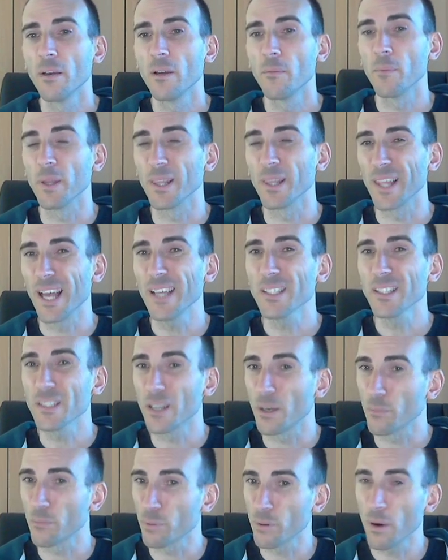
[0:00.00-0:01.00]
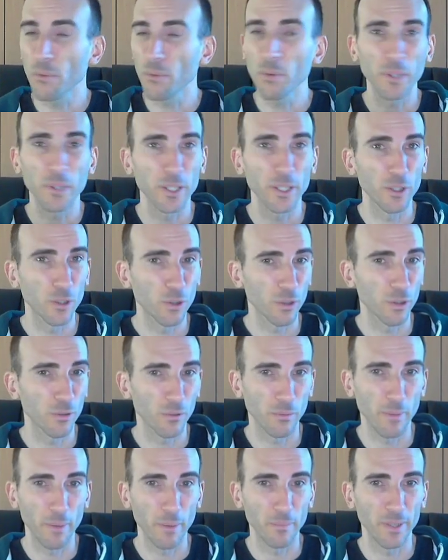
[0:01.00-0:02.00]
but last time probably you couldn't
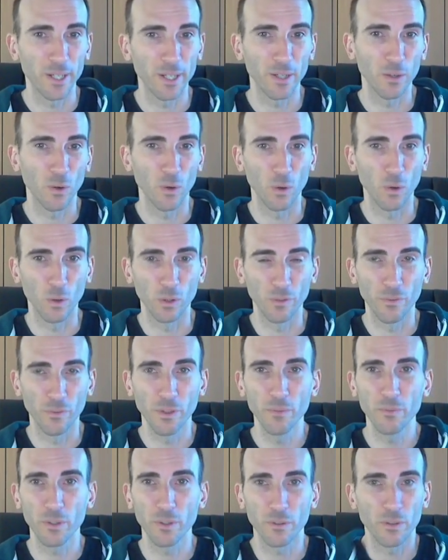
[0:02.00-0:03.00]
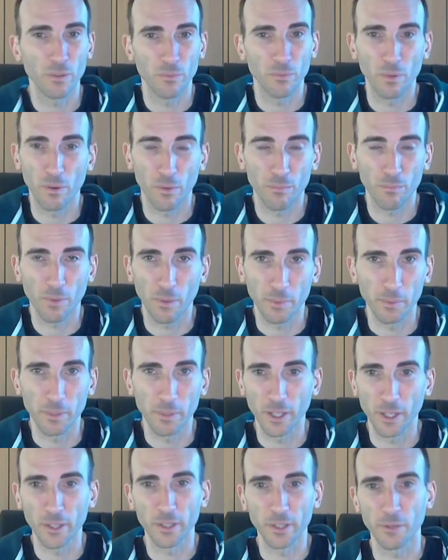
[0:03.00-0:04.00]
remember all of them. You could
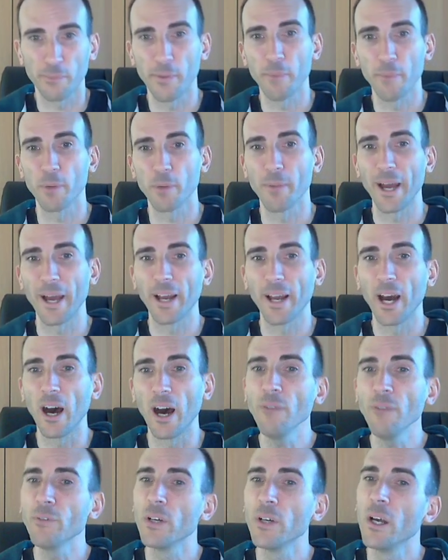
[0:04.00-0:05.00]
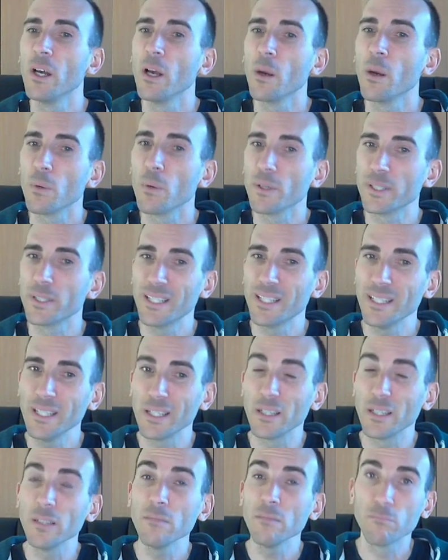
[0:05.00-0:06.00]
probably only remember about half, whereas
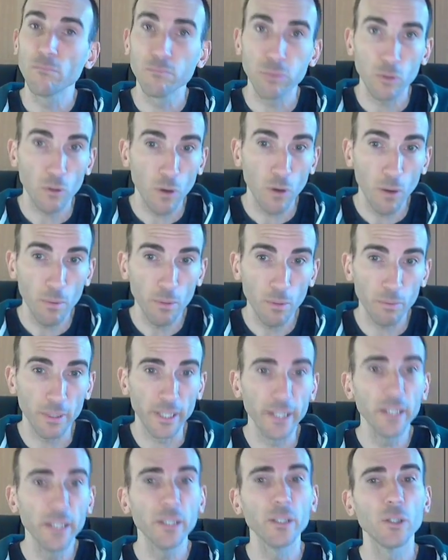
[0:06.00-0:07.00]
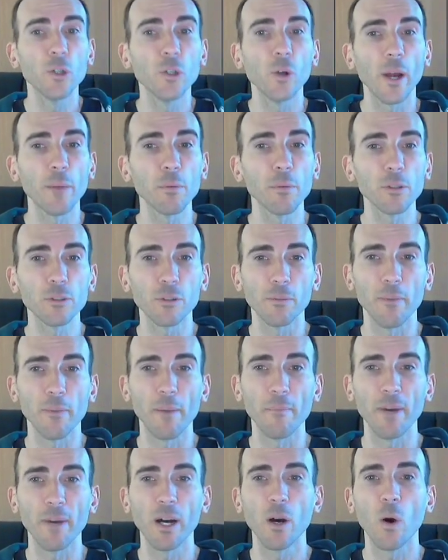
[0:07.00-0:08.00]
here probably you're able to
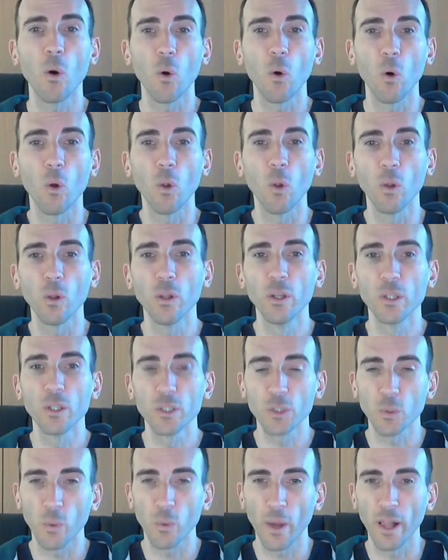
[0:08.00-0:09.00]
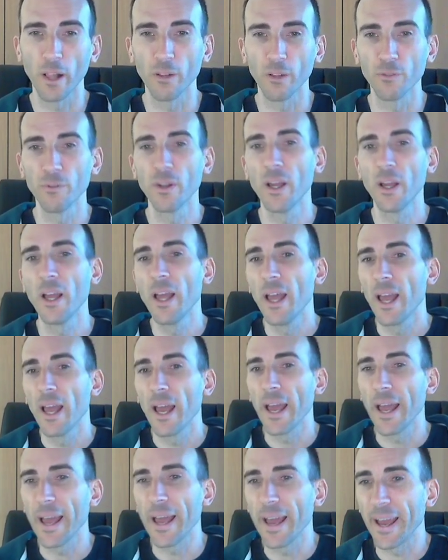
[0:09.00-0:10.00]
remember all 12.
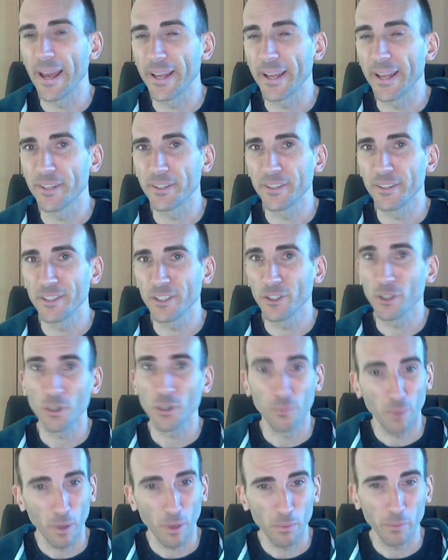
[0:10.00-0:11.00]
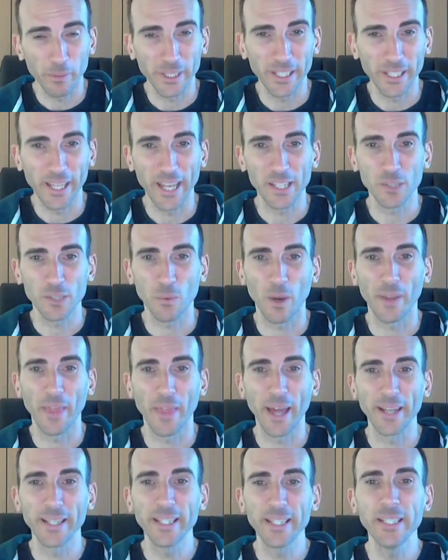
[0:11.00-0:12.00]
And you can probably guess why
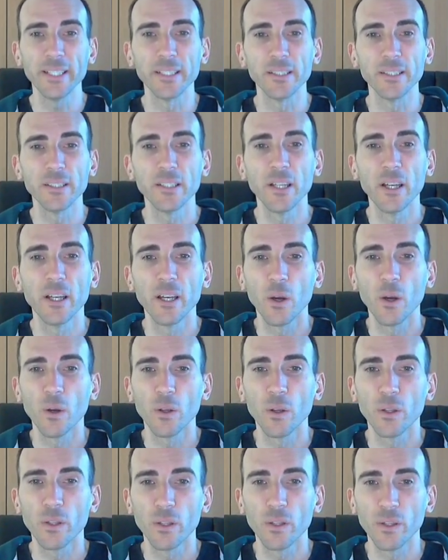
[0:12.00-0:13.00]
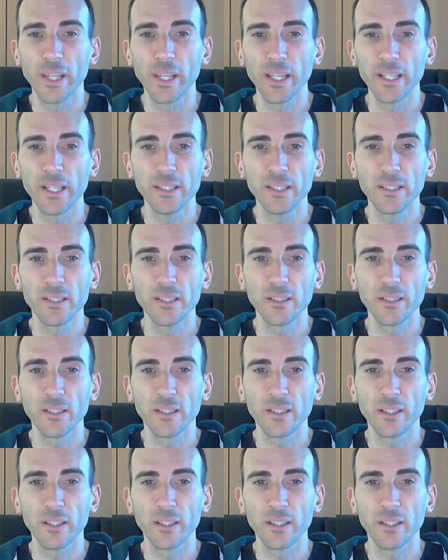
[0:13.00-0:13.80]
that is. These